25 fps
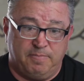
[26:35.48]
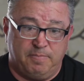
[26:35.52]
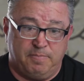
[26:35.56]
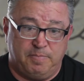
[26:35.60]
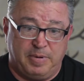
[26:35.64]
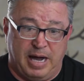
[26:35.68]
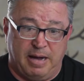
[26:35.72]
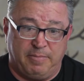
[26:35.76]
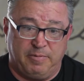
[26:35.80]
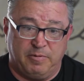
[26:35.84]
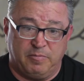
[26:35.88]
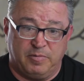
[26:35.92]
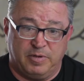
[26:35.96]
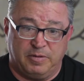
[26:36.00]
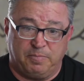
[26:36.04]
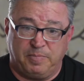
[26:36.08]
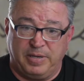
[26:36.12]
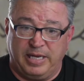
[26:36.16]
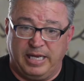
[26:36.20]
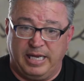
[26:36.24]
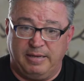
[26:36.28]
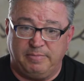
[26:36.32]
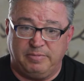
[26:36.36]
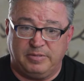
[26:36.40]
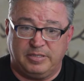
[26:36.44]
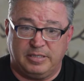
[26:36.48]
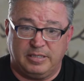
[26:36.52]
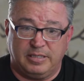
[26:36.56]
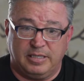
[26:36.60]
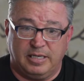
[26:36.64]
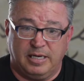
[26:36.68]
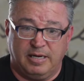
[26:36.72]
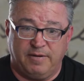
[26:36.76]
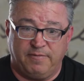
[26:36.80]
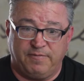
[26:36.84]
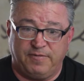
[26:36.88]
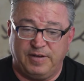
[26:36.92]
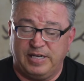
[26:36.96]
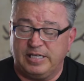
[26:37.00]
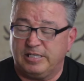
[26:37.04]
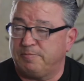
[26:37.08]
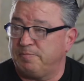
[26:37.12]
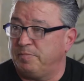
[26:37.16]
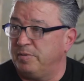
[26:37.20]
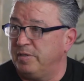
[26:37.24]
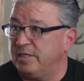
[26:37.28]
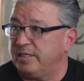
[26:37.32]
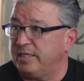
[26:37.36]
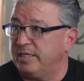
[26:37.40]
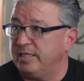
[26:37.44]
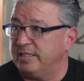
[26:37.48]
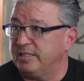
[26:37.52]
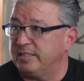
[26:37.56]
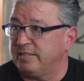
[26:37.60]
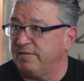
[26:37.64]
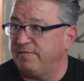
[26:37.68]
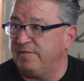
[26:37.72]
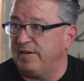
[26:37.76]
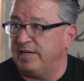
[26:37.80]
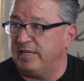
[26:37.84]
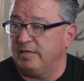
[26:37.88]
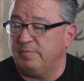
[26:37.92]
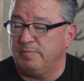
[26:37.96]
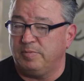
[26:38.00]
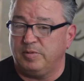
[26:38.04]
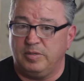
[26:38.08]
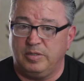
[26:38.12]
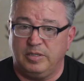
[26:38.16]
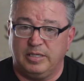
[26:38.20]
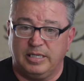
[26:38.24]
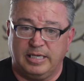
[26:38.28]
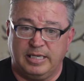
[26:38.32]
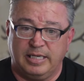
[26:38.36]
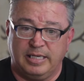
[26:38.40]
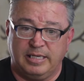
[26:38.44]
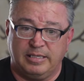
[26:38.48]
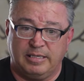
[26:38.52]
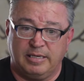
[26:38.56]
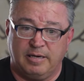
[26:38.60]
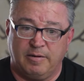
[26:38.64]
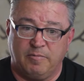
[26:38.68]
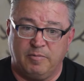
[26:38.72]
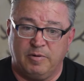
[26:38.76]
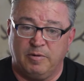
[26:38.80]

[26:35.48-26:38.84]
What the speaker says: Bobbin with Babes Facebook is available, and